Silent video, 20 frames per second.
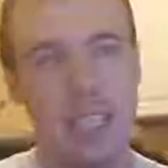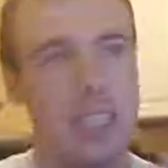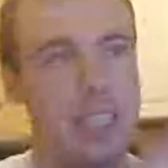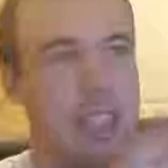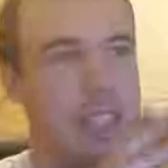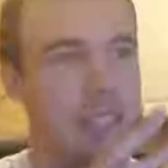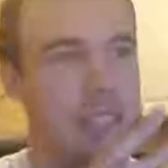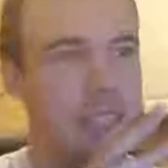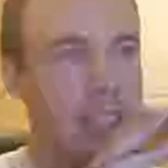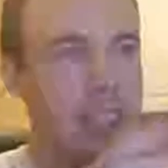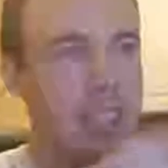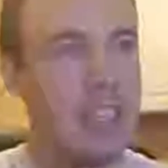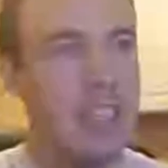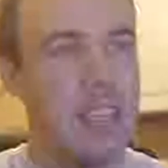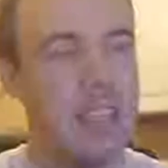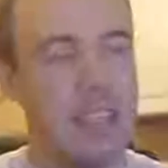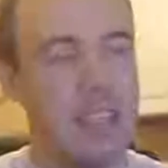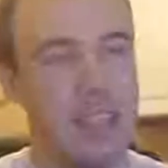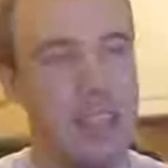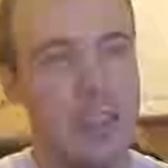That's the
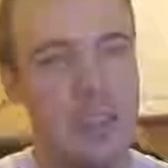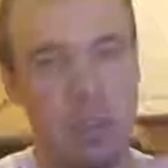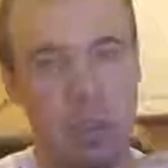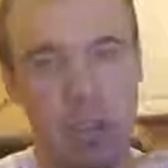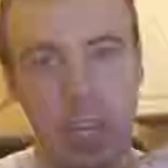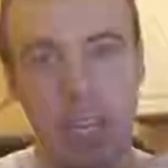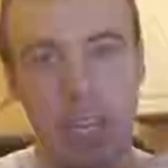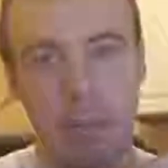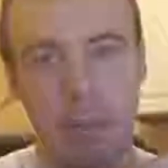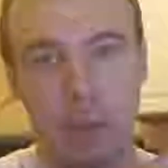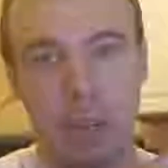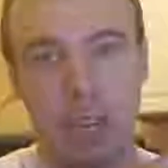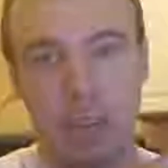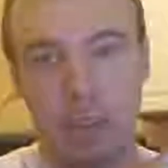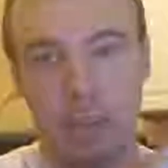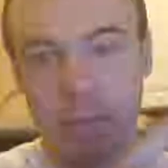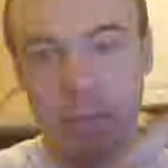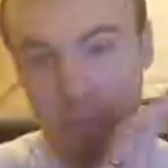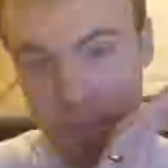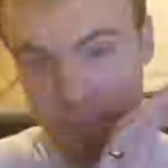the
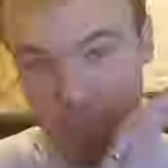trademark